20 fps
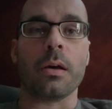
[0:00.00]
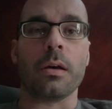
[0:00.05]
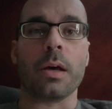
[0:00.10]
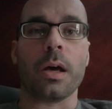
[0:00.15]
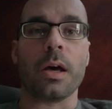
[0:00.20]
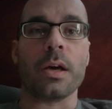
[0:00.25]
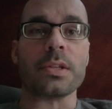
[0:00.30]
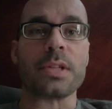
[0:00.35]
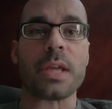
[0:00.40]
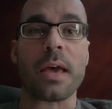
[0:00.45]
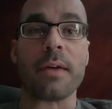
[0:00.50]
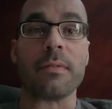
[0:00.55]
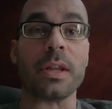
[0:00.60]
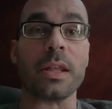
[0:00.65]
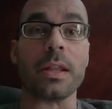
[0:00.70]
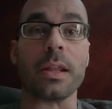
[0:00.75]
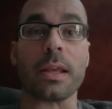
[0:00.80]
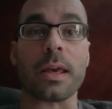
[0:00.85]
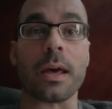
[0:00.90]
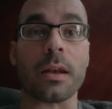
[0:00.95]
us having
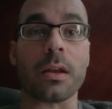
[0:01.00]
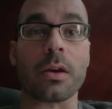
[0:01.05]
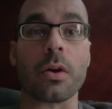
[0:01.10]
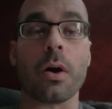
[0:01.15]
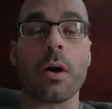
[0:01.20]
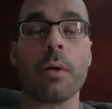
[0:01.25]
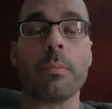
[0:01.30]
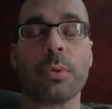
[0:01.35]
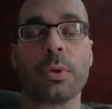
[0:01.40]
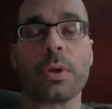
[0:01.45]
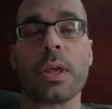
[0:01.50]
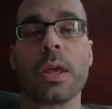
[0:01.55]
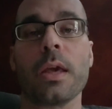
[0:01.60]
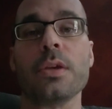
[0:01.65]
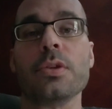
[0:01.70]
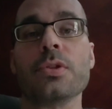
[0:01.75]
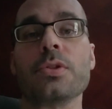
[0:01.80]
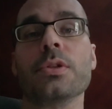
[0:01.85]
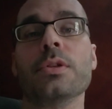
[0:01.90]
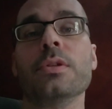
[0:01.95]
any kind of
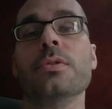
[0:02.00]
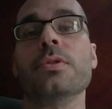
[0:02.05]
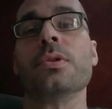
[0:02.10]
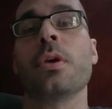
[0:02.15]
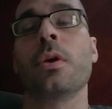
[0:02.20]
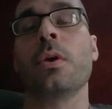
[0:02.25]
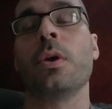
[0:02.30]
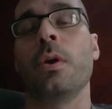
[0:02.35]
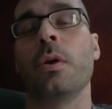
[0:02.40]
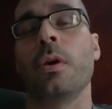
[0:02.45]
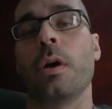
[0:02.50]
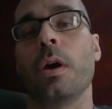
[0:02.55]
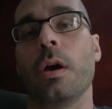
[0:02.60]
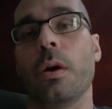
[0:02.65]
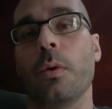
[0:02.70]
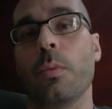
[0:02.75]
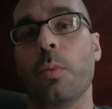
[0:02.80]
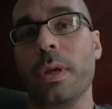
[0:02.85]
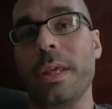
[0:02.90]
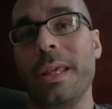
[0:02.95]
complications,
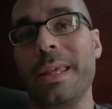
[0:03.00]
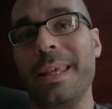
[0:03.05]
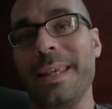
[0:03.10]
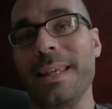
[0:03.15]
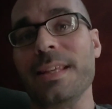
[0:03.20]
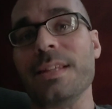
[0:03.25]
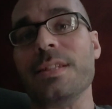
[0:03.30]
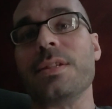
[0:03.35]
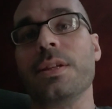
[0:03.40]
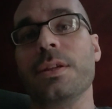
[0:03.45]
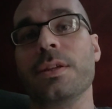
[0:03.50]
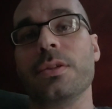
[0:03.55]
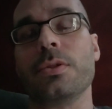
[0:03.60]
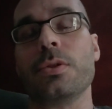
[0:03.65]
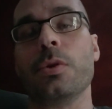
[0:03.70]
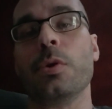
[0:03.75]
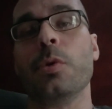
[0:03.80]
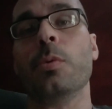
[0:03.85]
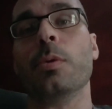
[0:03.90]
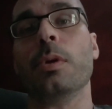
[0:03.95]
we eased
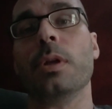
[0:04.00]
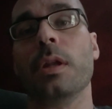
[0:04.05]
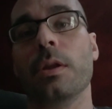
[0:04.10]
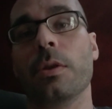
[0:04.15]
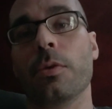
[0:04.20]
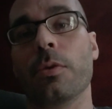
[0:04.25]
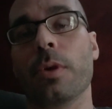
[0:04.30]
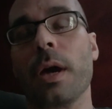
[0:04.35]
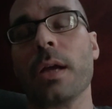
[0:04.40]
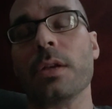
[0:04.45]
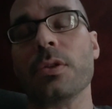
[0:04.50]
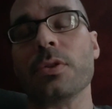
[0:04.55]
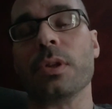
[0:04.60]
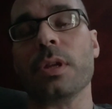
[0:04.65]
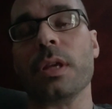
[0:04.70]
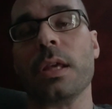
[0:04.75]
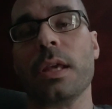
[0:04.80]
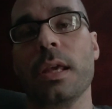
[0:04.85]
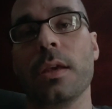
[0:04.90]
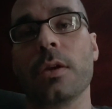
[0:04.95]
into it and
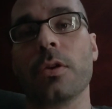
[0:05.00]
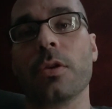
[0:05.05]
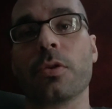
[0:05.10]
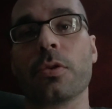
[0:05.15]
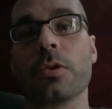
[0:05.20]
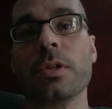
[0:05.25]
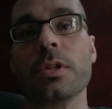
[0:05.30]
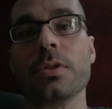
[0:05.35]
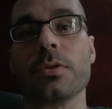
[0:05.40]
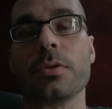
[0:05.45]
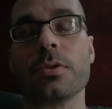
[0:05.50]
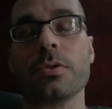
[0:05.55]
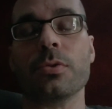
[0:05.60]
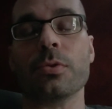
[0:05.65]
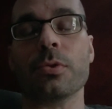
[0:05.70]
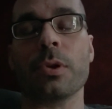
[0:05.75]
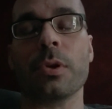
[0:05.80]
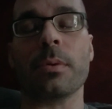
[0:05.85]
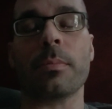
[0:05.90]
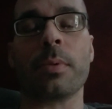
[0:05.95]
gradually increased the
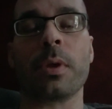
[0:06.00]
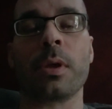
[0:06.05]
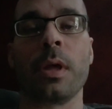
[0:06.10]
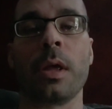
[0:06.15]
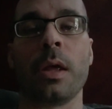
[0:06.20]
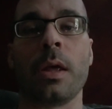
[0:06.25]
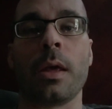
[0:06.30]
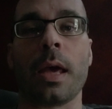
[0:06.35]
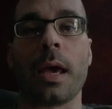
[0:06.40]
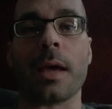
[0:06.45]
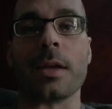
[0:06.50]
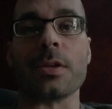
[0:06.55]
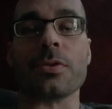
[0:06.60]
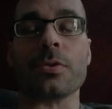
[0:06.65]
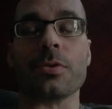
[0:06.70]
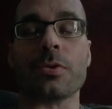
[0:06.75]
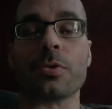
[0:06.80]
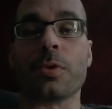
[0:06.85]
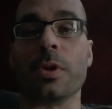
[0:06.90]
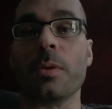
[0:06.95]
drip as
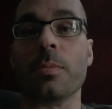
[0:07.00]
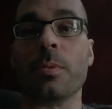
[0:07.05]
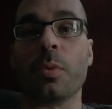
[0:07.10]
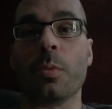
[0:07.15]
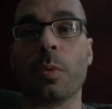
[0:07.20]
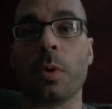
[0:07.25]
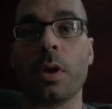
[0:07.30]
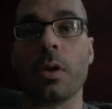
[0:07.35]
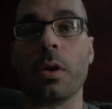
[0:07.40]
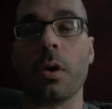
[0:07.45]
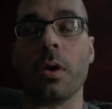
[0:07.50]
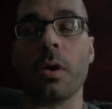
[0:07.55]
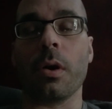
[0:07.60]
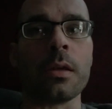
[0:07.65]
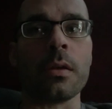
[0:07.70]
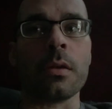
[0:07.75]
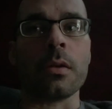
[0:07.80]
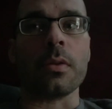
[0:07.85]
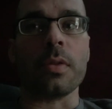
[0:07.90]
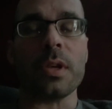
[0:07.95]
the treatment went
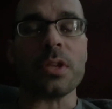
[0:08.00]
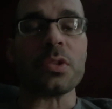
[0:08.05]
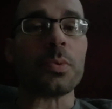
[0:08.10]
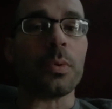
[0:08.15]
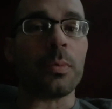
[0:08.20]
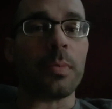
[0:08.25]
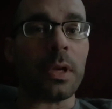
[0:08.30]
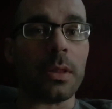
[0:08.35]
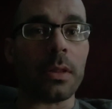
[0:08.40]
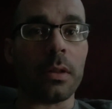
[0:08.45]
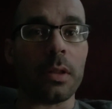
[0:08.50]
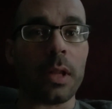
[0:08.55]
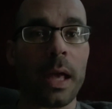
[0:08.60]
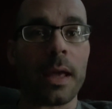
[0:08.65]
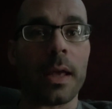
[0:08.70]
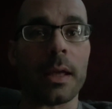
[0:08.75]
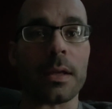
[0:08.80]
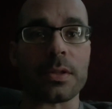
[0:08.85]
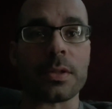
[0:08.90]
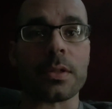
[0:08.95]
on. This will be the
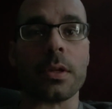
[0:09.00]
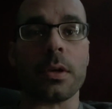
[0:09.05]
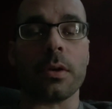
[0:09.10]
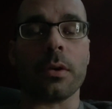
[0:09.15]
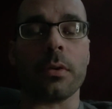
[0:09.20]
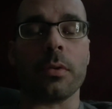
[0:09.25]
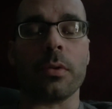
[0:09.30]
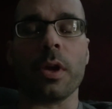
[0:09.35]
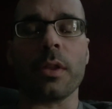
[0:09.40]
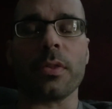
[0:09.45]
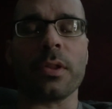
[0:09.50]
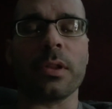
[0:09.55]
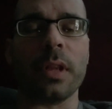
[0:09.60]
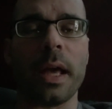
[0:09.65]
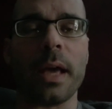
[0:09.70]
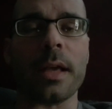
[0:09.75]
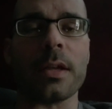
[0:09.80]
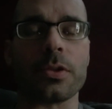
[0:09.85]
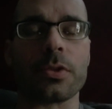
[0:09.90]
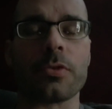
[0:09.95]
last, not the
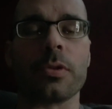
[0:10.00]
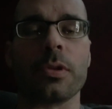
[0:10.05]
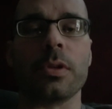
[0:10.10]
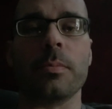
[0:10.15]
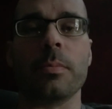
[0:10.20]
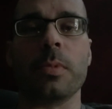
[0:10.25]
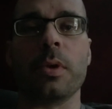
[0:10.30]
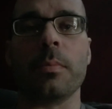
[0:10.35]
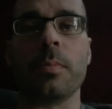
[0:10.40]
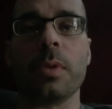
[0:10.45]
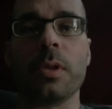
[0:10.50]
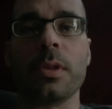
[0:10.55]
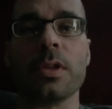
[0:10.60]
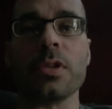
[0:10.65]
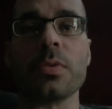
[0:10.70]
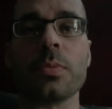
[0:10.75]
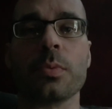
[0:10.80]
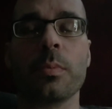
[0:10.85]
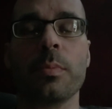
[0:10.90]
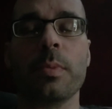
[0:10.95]
last treatment, but
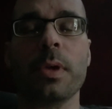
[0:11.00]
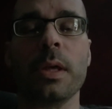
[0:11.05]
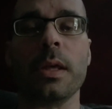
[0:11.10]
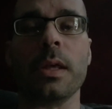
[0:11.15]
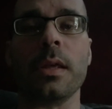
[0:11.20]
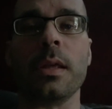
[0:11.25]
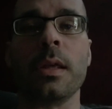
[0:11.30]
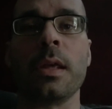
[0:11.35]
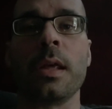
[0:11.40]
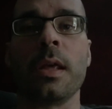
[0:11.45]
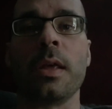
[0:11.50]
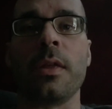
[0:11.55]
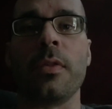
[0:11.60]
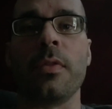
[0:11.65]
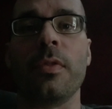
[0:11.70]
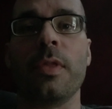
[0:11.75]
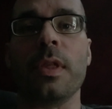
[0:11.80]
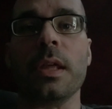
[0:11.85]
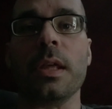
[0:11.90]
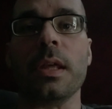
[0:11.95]
this will be
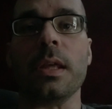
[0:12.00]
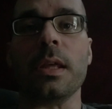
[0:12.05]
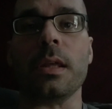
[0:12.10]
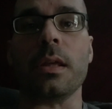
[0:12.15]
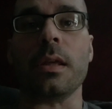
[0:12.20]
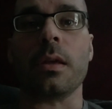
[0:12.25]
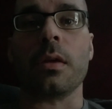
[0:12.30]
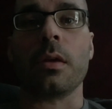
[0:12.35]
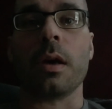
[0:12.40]
the